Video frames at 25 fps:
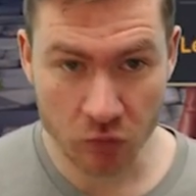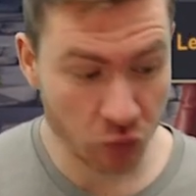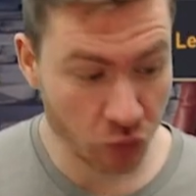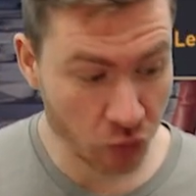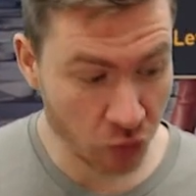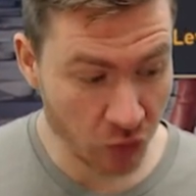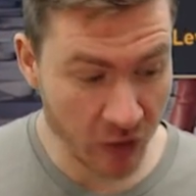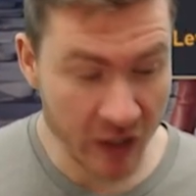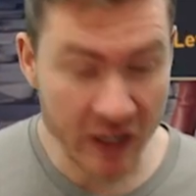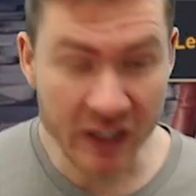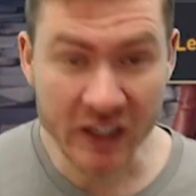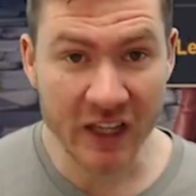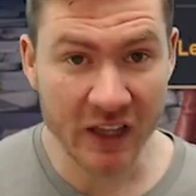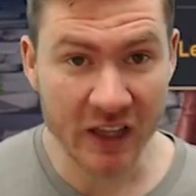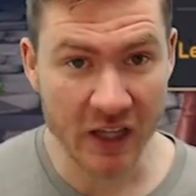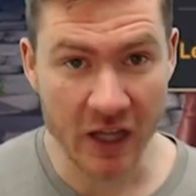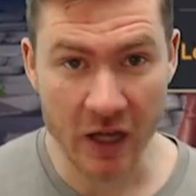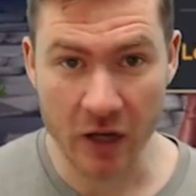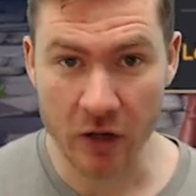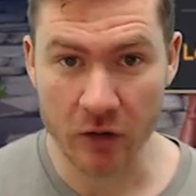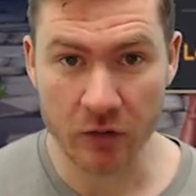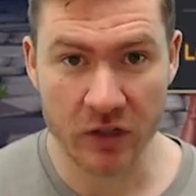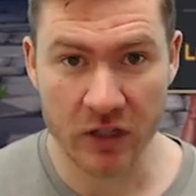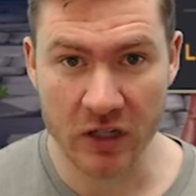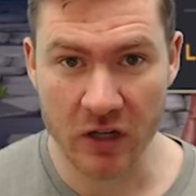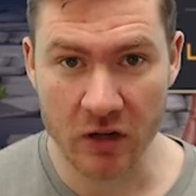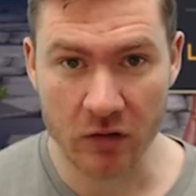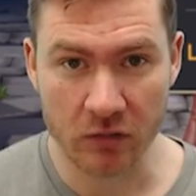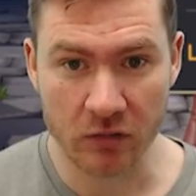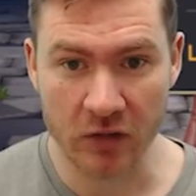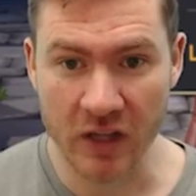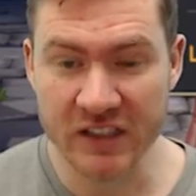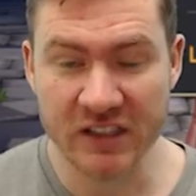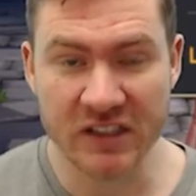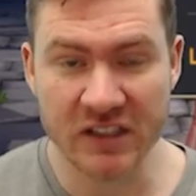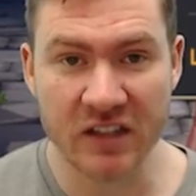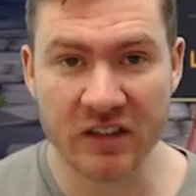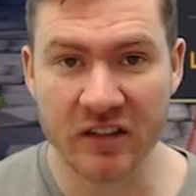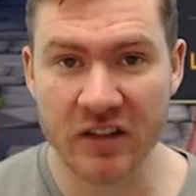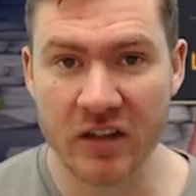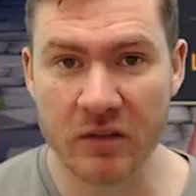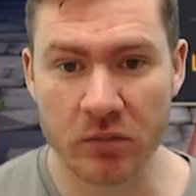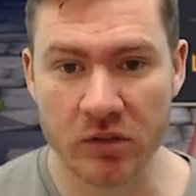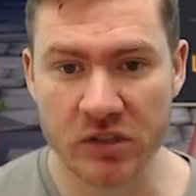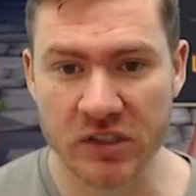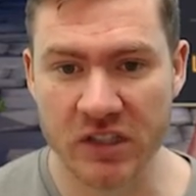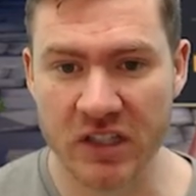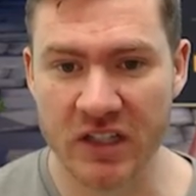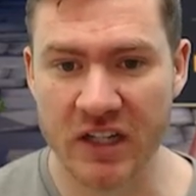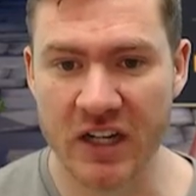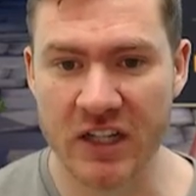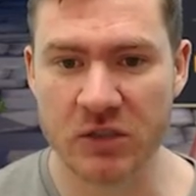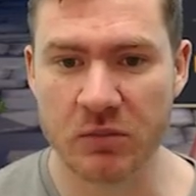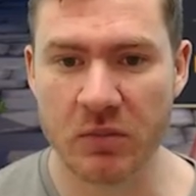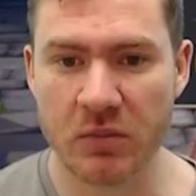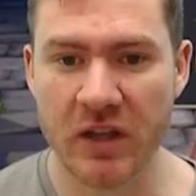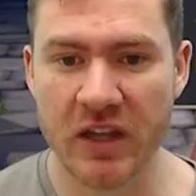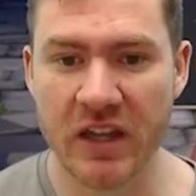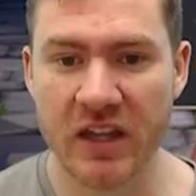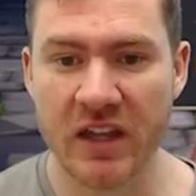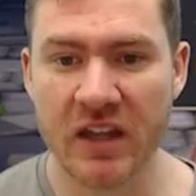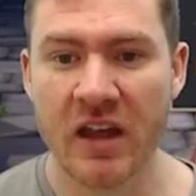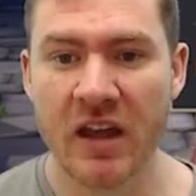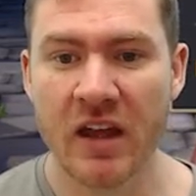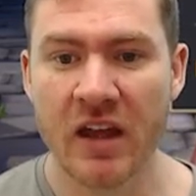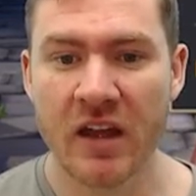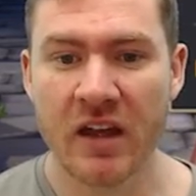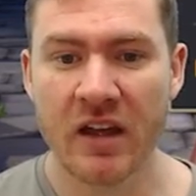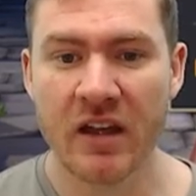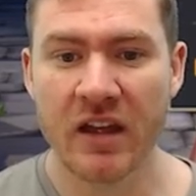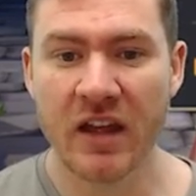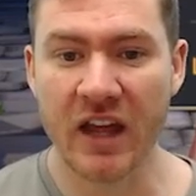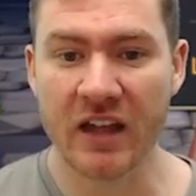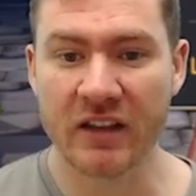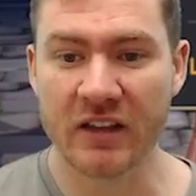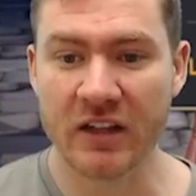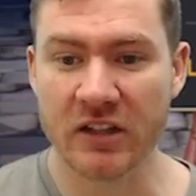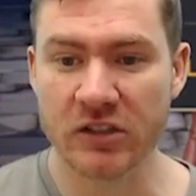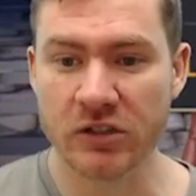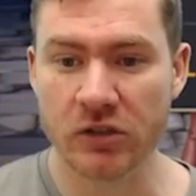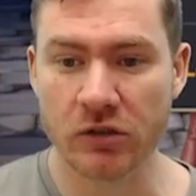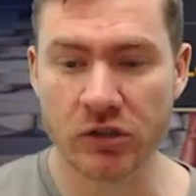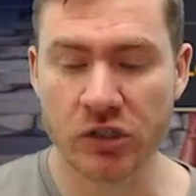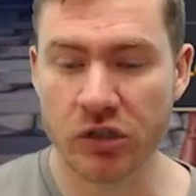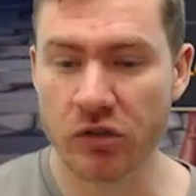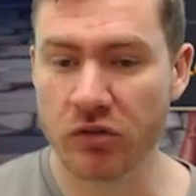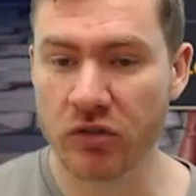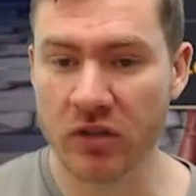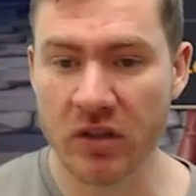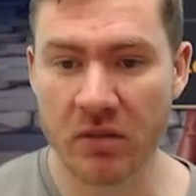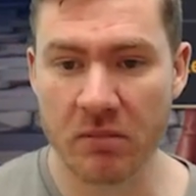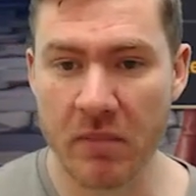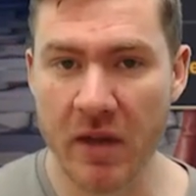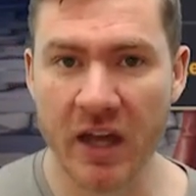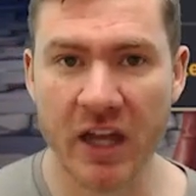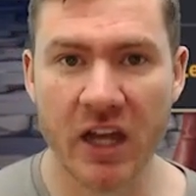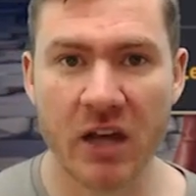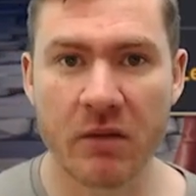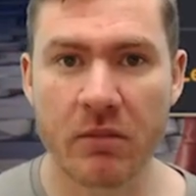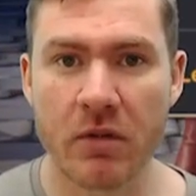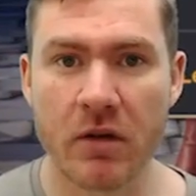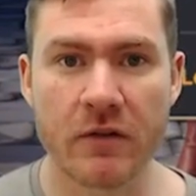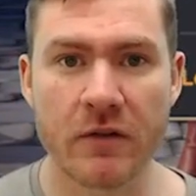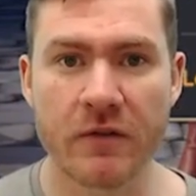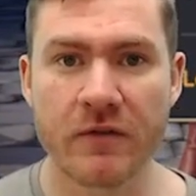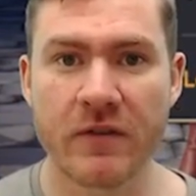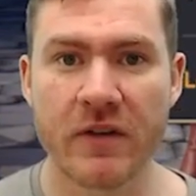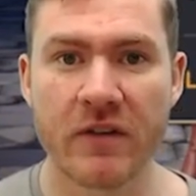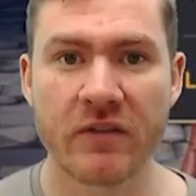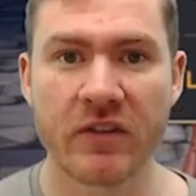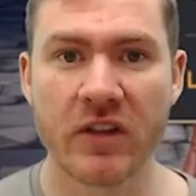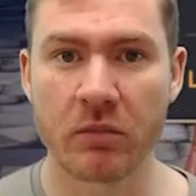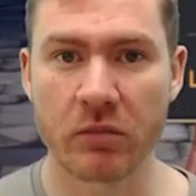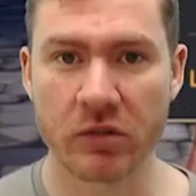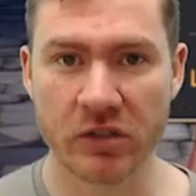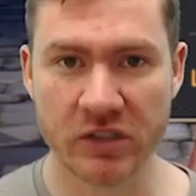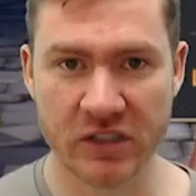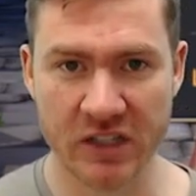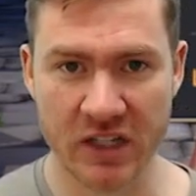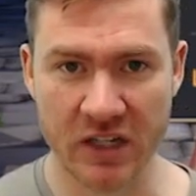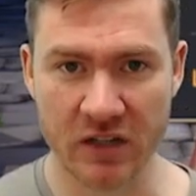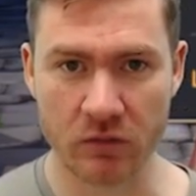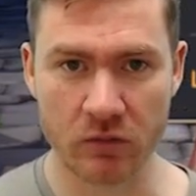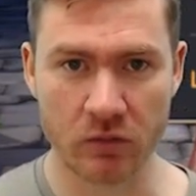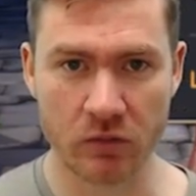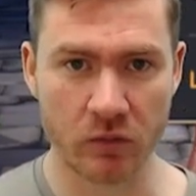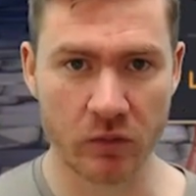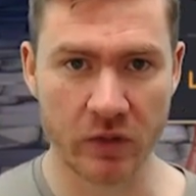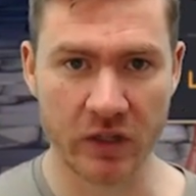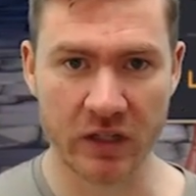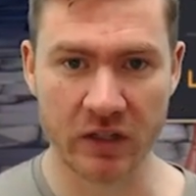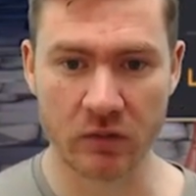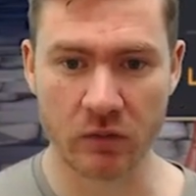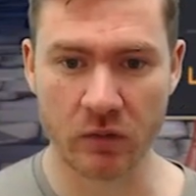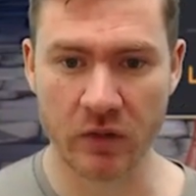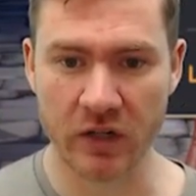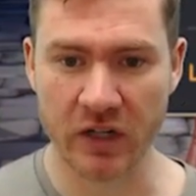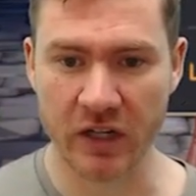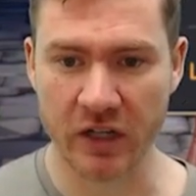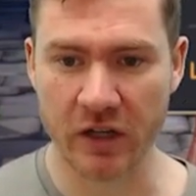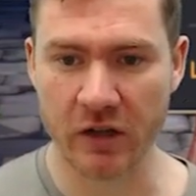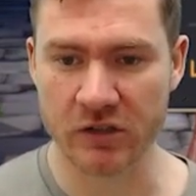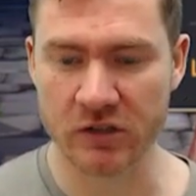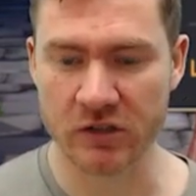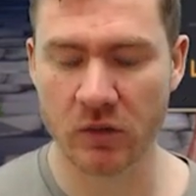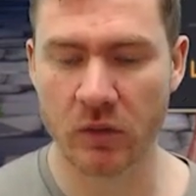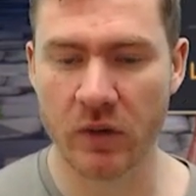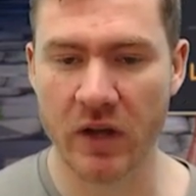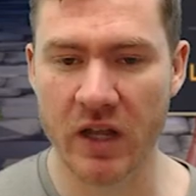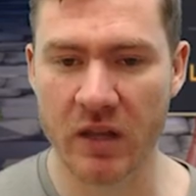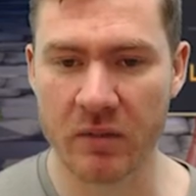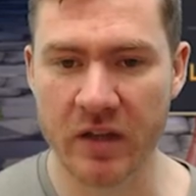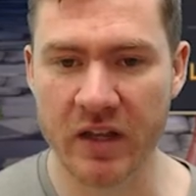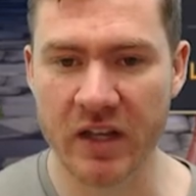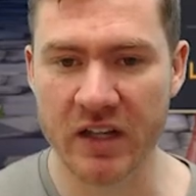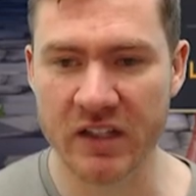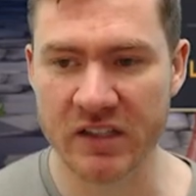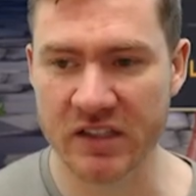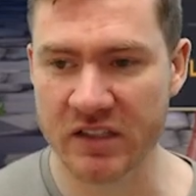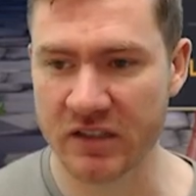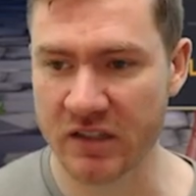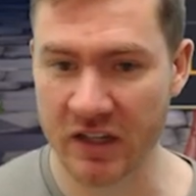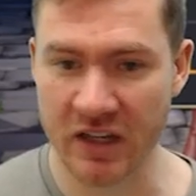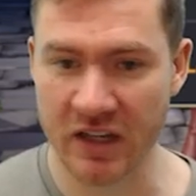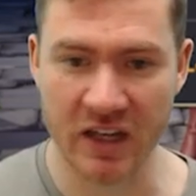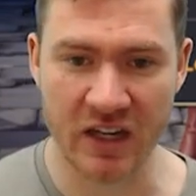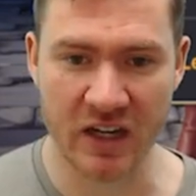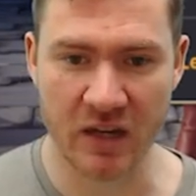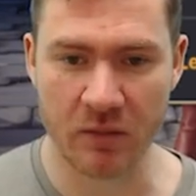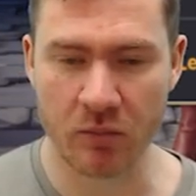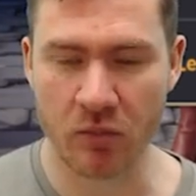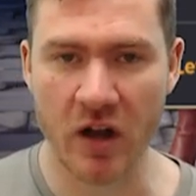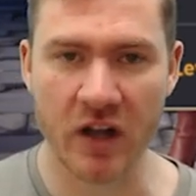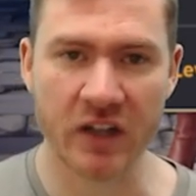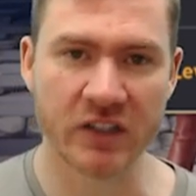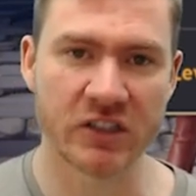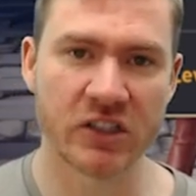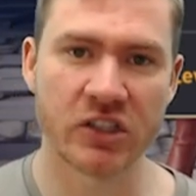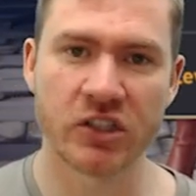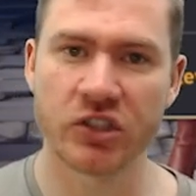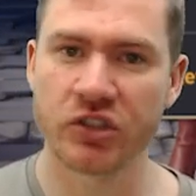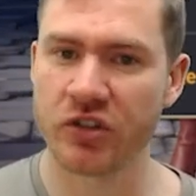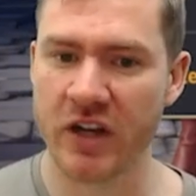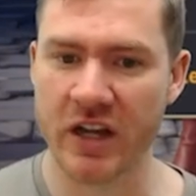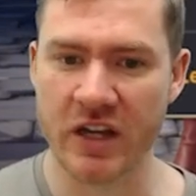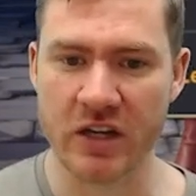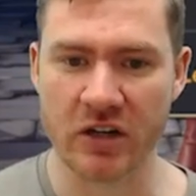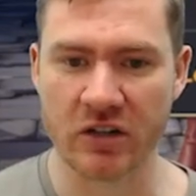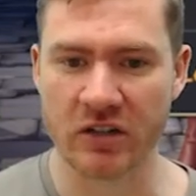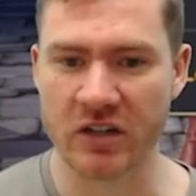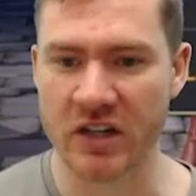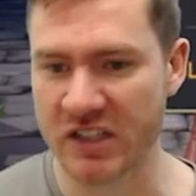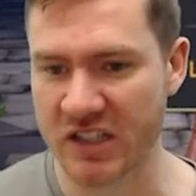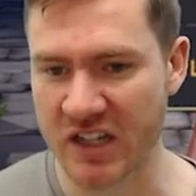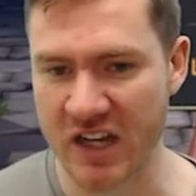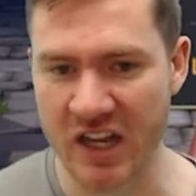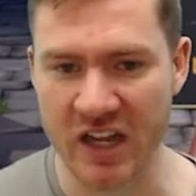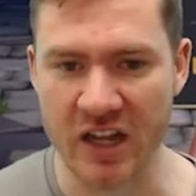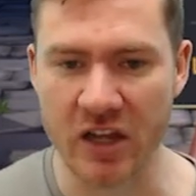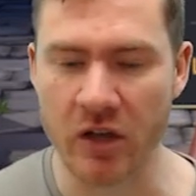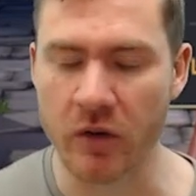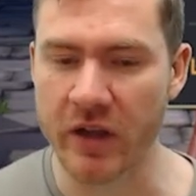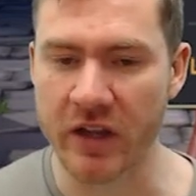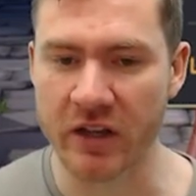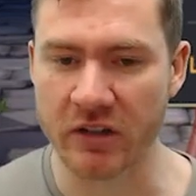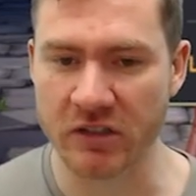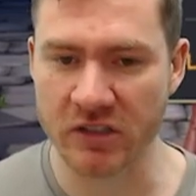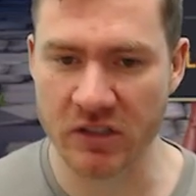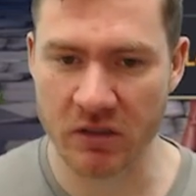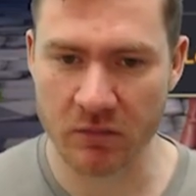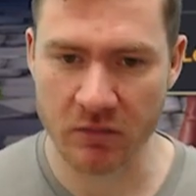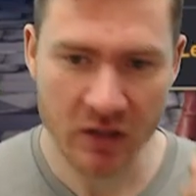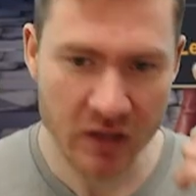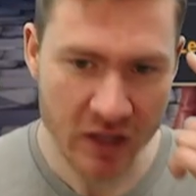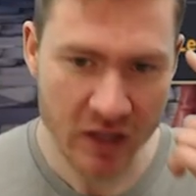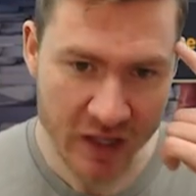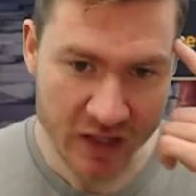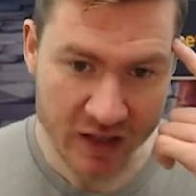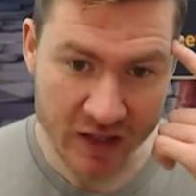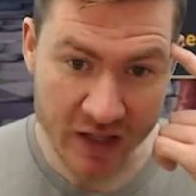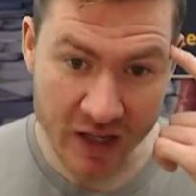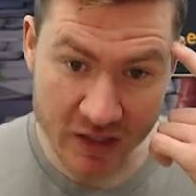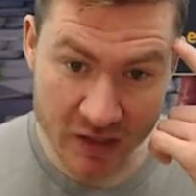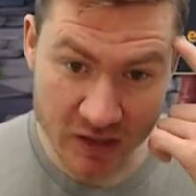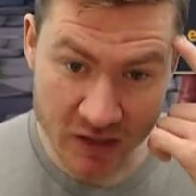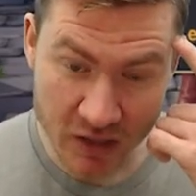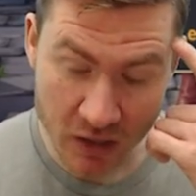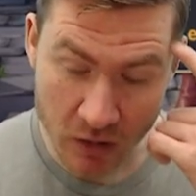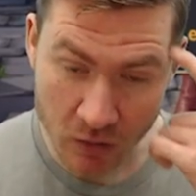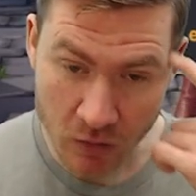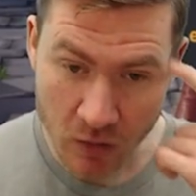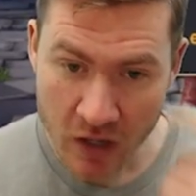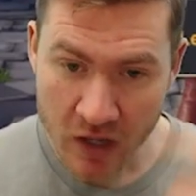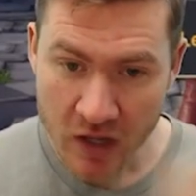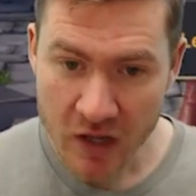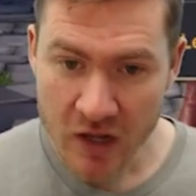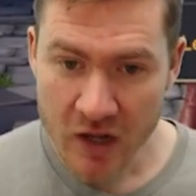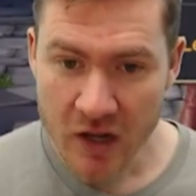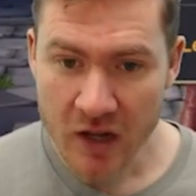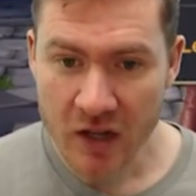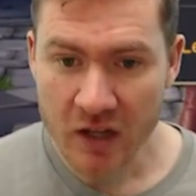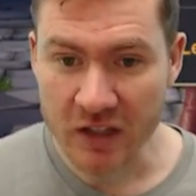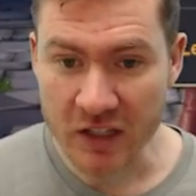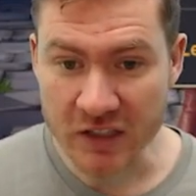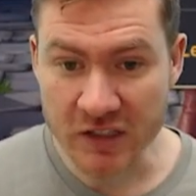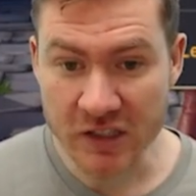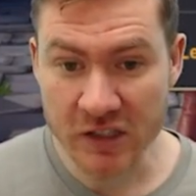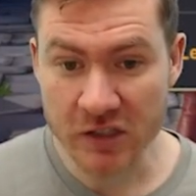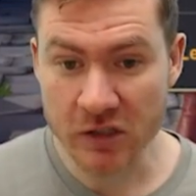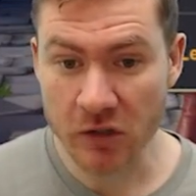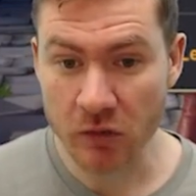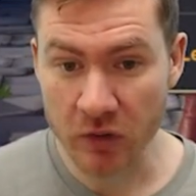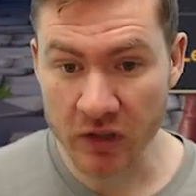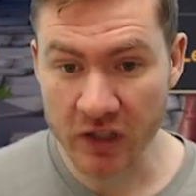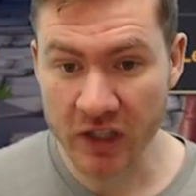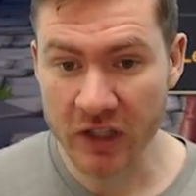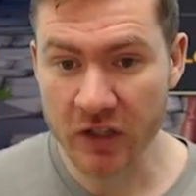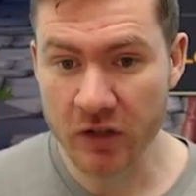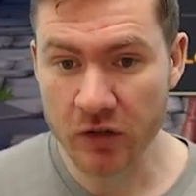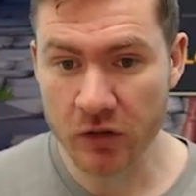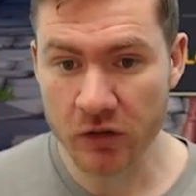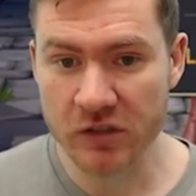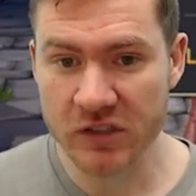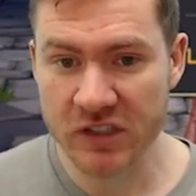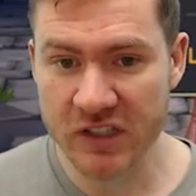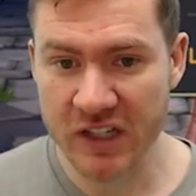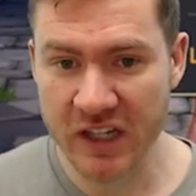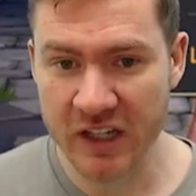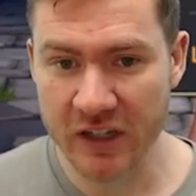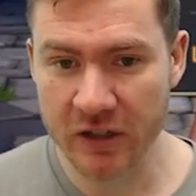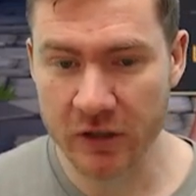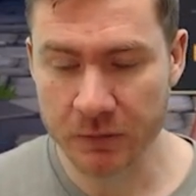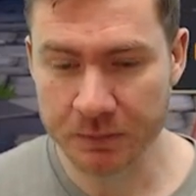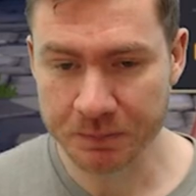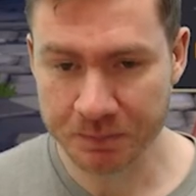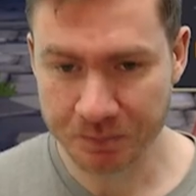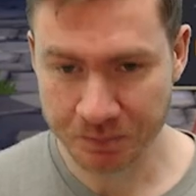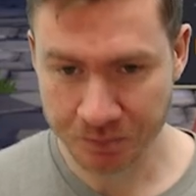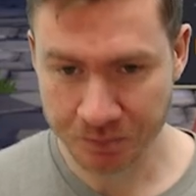really low, you know, less than 10% HP, and this will shoot them back up over 50% when it goes away, because again, he procs his trait or does an AoE or something like that. So this is a really cool skill.